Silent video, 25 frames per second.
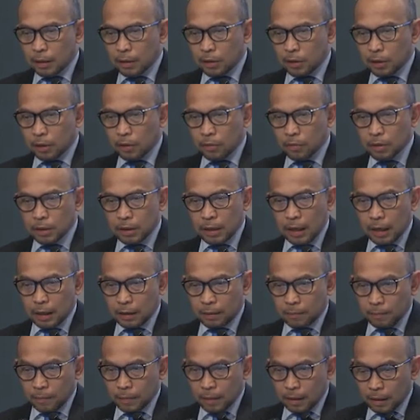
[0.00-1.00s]
It shows
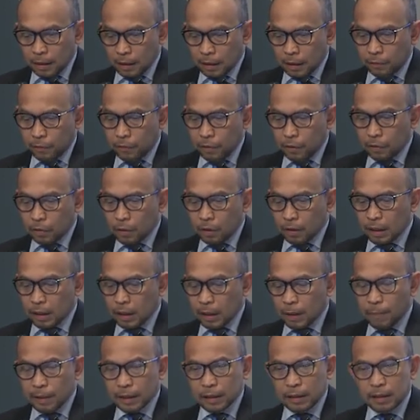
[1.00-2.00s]
that if you're
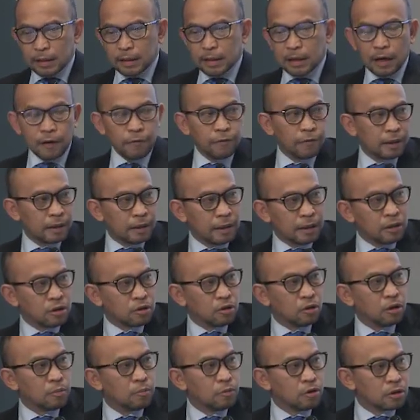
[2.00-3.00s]
talking about discovery,
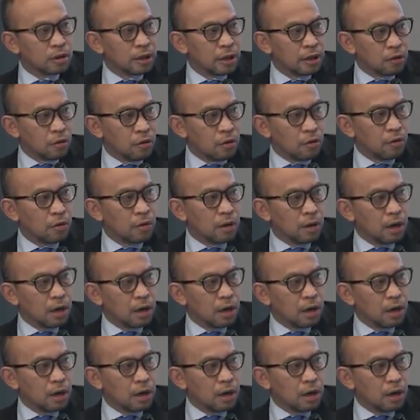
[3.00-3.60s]
it's almost zero.